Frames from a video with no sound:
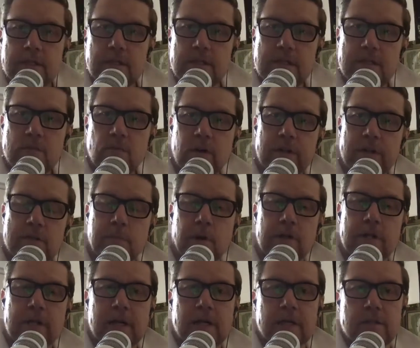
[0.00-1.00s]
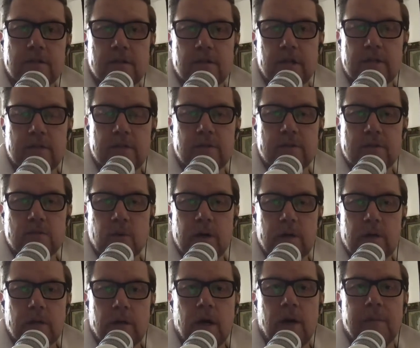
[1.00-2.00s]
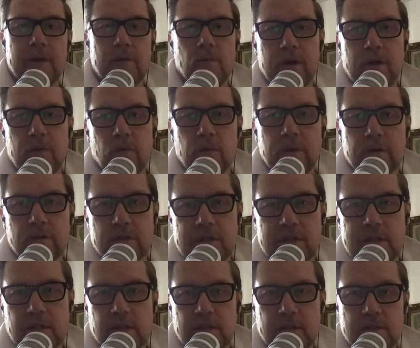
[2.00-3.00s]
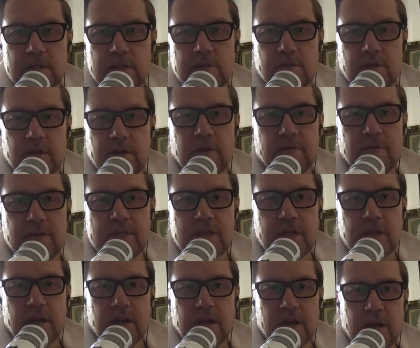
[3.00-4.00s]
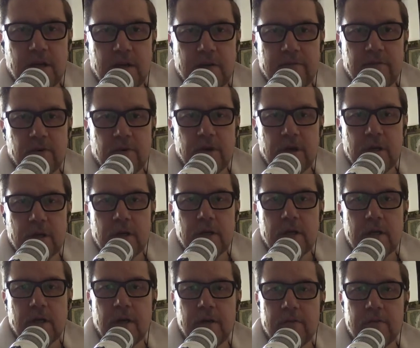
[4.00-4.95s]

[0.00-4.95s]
this is this is what this podcast turned into as well. I mean, when Will's telling the story, obviously I, I, avoid it.